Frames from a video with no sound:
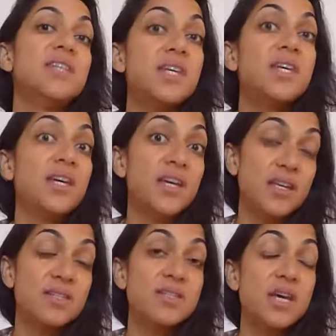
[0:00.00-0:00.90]

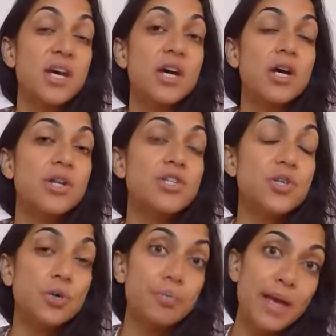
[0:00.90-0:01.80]
years,
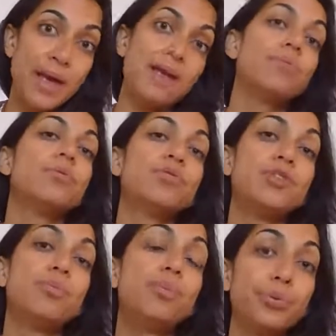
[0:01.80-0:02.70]
to be able
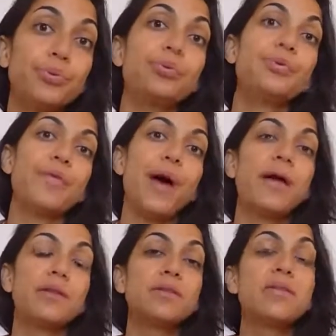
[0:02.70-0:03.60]
to pull
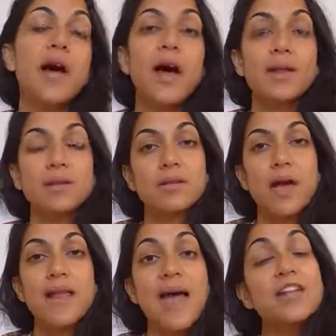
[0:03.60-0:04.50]
that
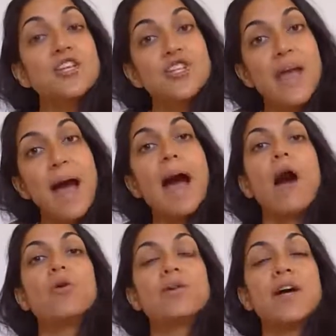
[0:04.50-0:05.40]
energy
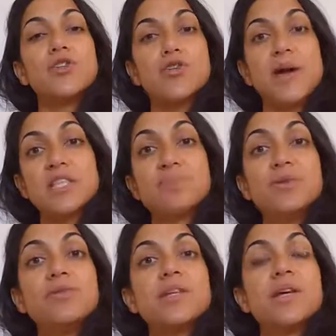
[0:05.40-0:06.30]
out and
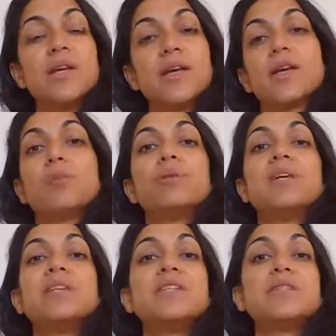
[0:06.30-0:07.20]
transmute it. It
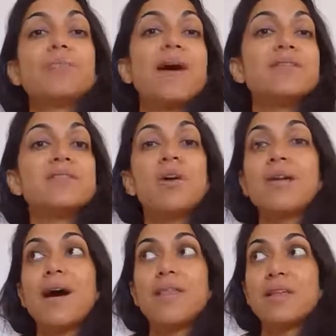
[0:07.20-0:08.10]
completely depends
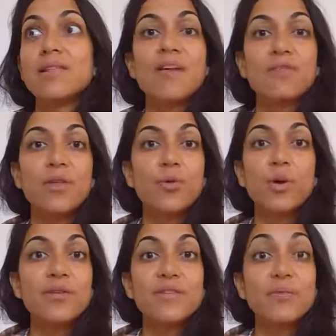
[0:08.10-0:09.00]
on the level
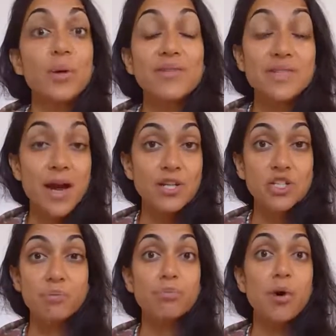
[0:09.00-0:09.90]
that we've attached
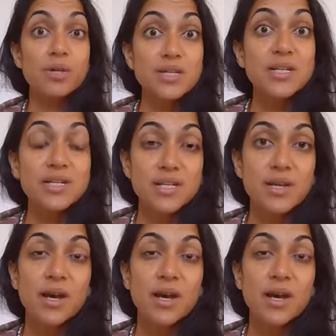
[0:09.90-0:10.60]
and bonded